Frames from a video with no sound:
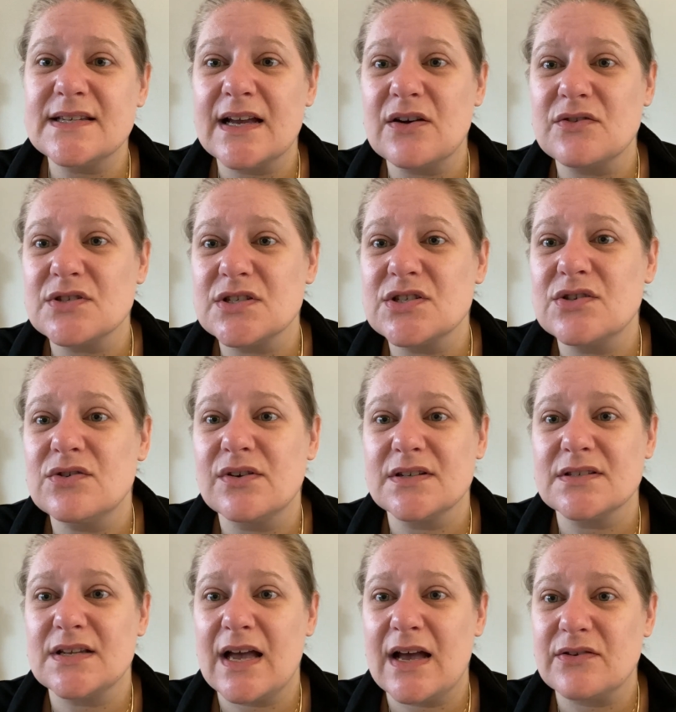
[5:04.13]
house as
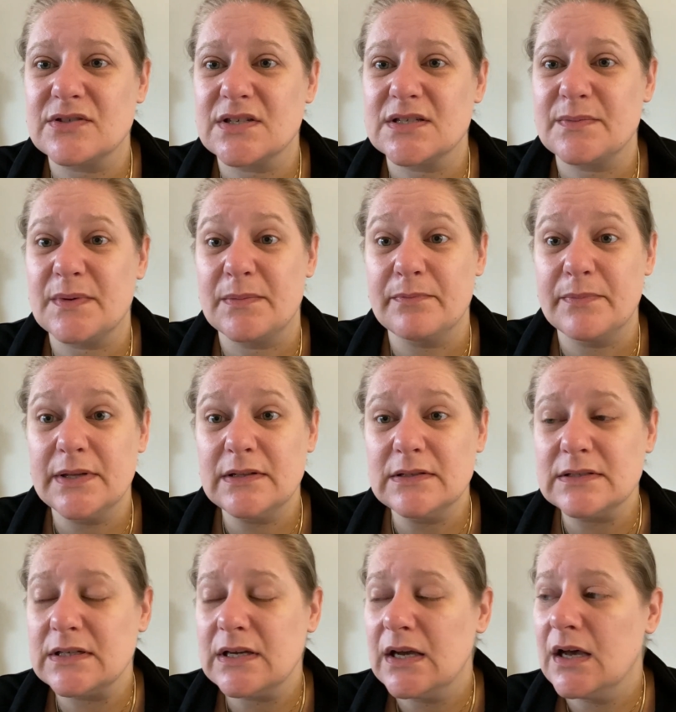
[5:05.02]
long as the house has been
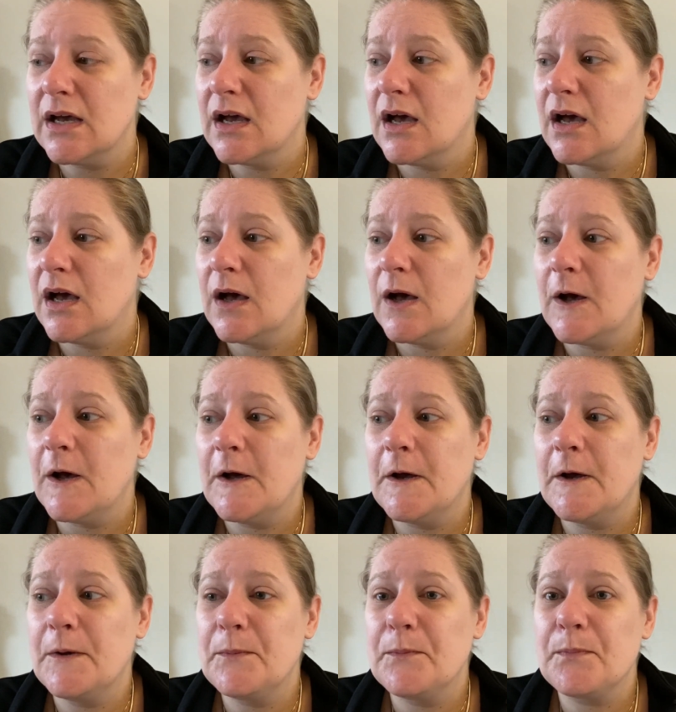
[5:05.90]
built.
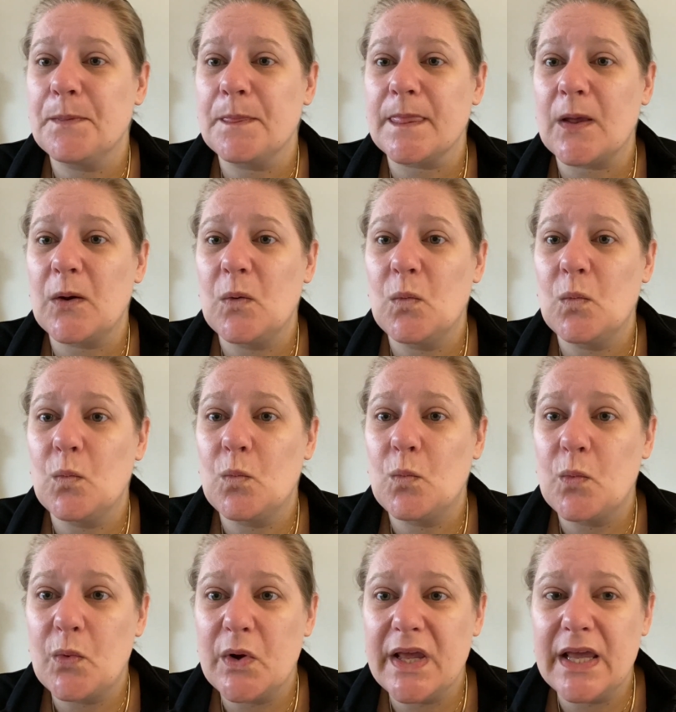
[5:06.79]

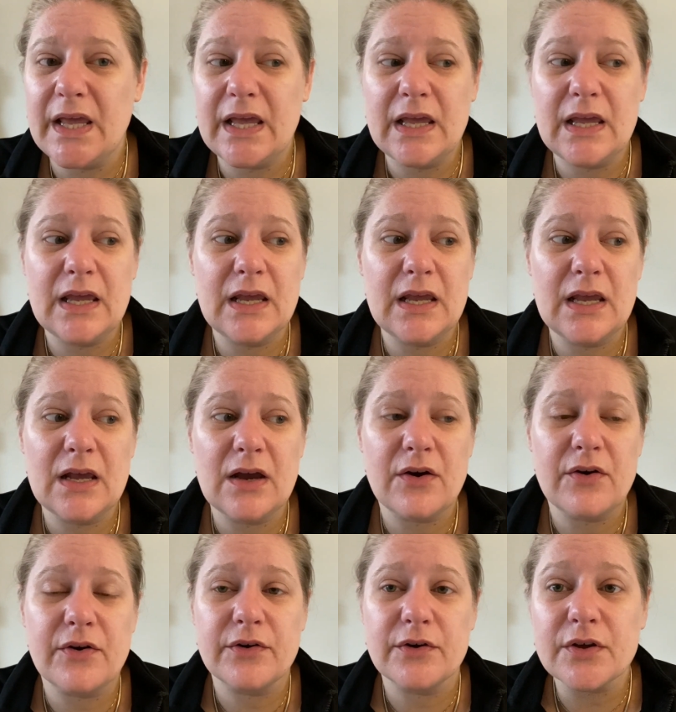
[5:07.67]
We
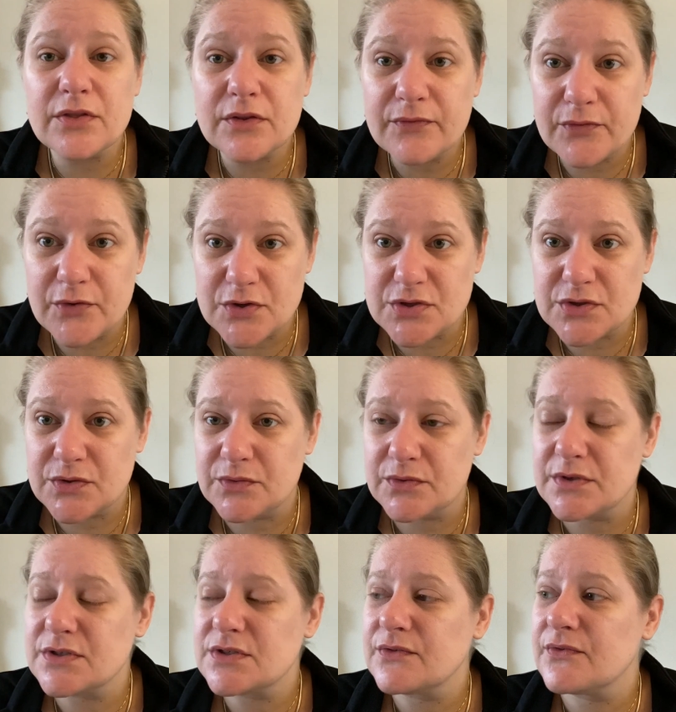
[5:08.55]
are not the first
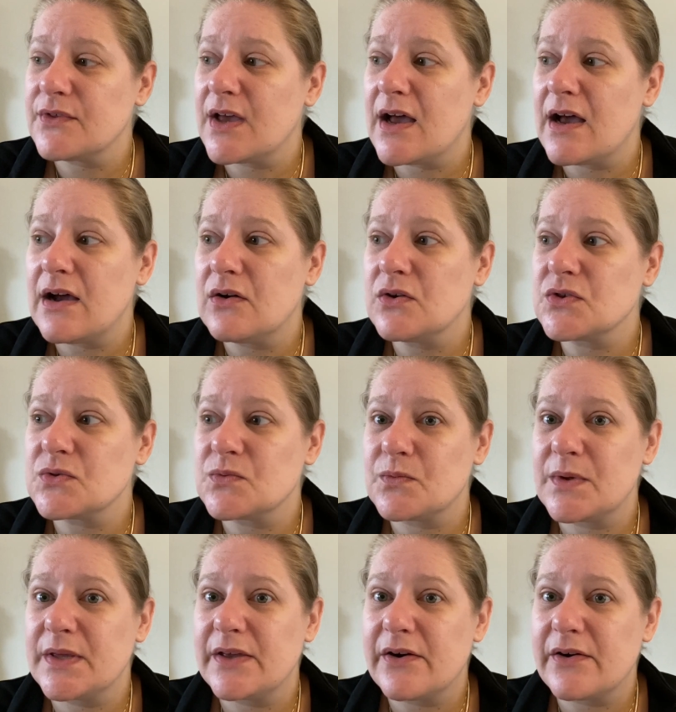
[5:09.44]
owners of the house.
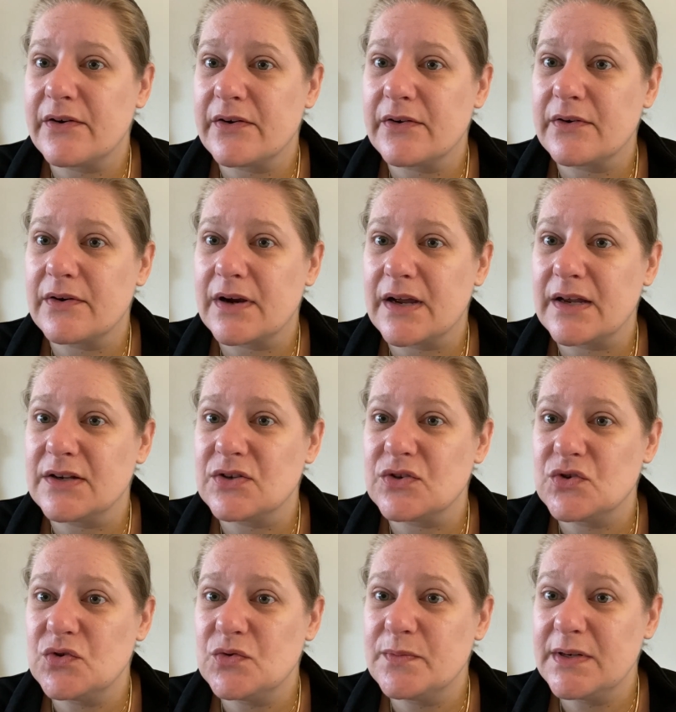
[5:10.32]
We are, I
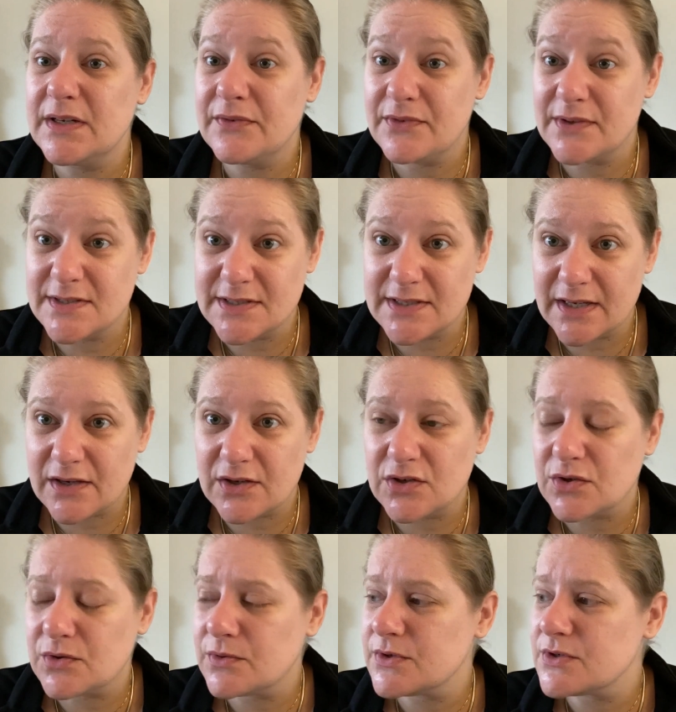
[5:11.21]
do believe, the
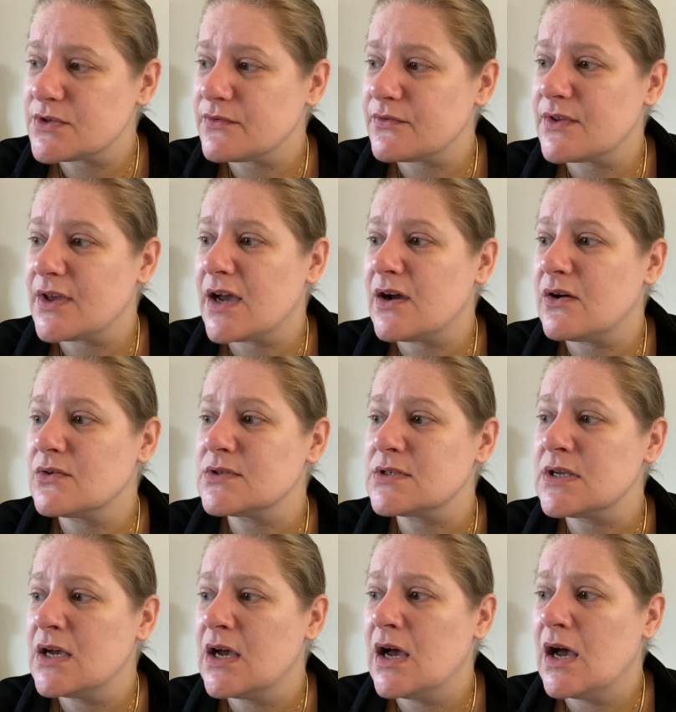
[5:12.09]
second owners of the house.